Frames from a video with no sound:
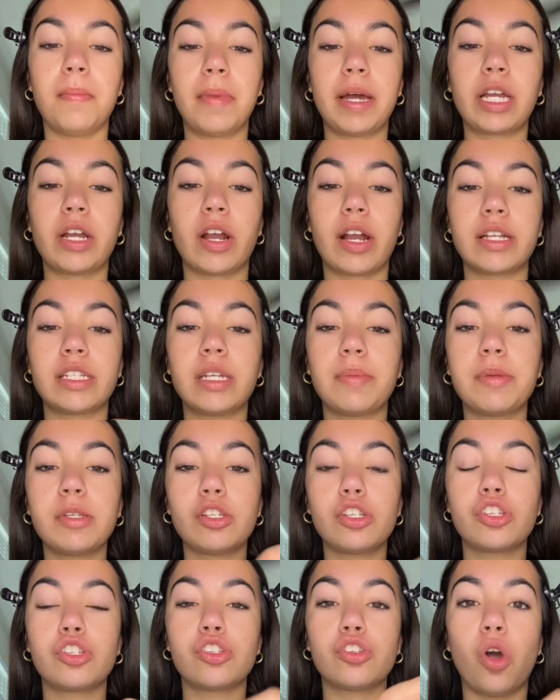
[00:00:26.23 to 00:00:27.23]
My grades have been
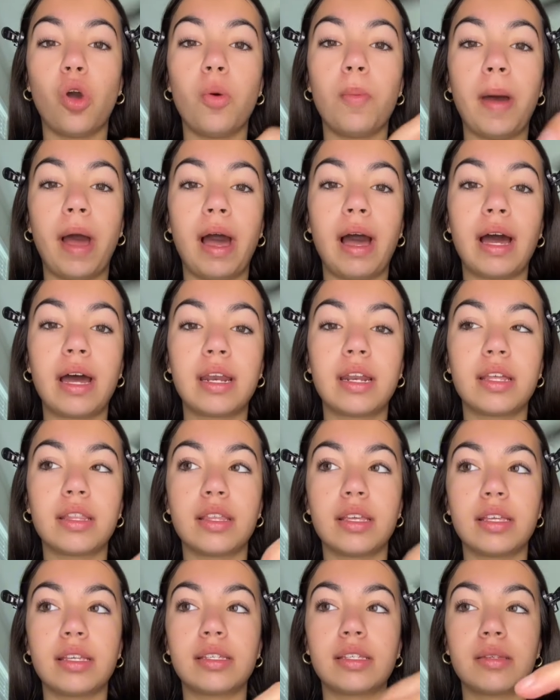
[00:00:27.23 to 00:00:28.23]
so bad
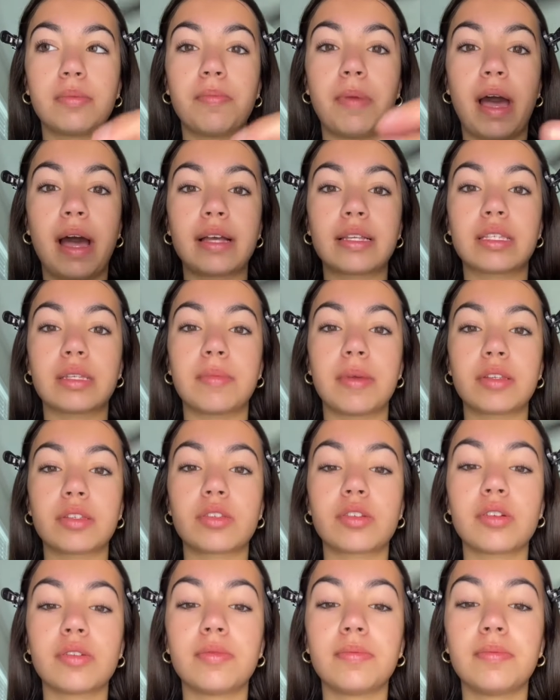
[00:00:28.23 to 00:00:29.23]
this past
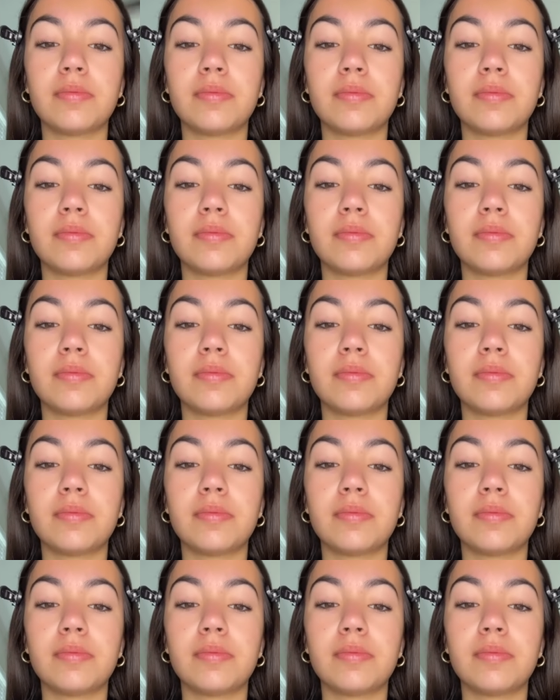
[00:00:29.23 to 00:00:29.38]
semester.